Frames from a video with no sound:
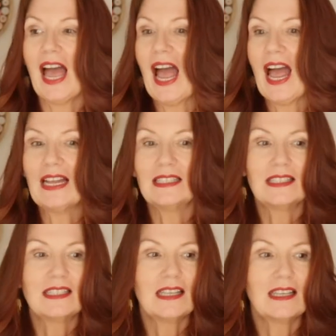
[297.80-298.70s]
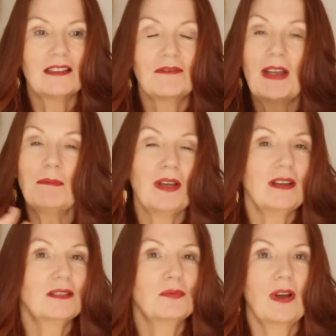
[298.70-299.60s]
And The
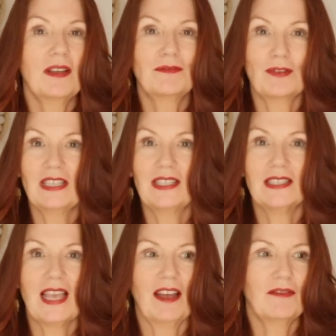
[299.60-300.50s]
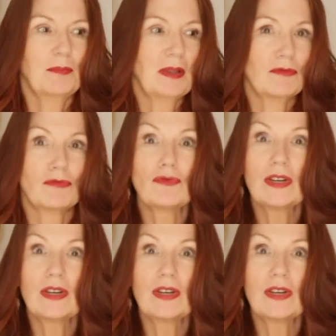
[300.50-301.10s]
Vampire's Wife dresses have been